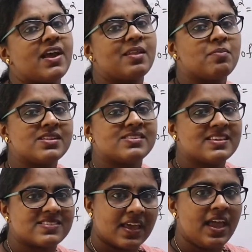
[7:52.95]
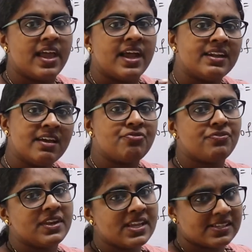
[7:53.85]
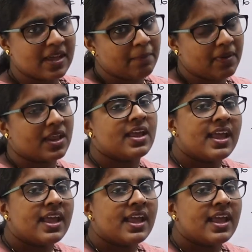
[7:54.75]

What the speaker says: elements is a definite number.